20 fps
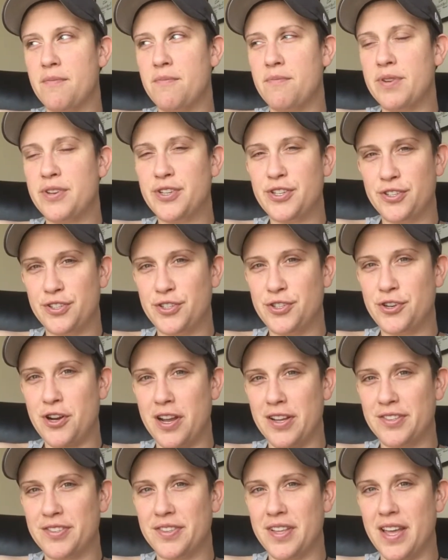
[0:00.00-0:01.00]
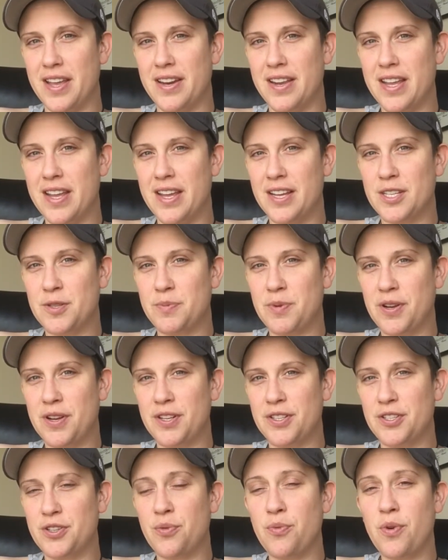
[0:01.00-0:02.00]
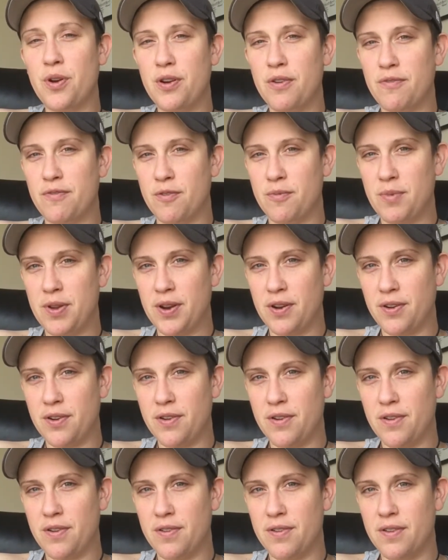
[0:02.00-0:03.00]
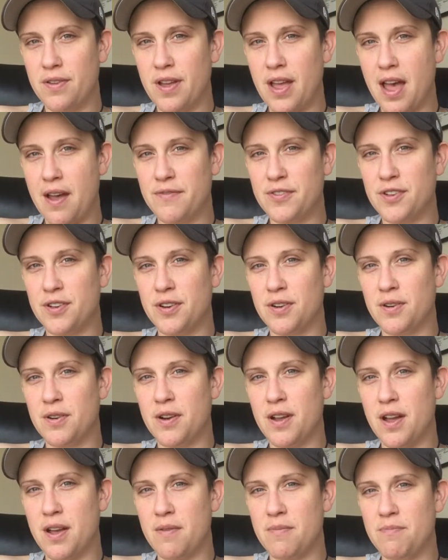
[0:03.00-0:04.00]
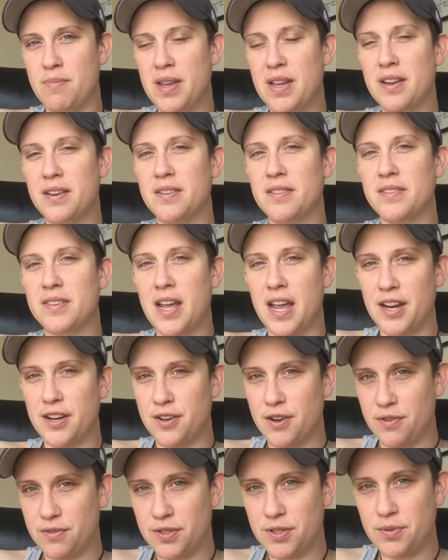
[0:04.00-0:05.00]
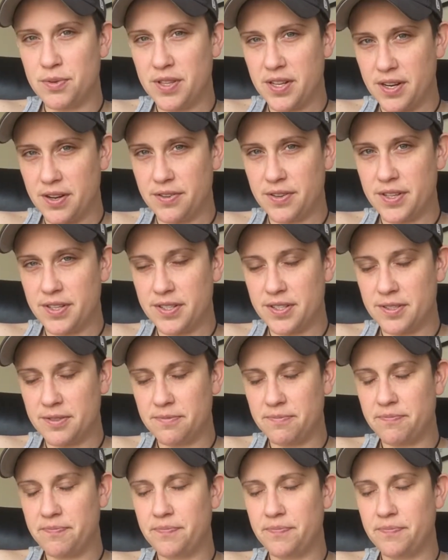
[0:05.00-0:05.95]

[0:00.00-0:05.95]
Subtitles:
But just trust that he experienced a wonderful miracle after being diagnosed with an illness.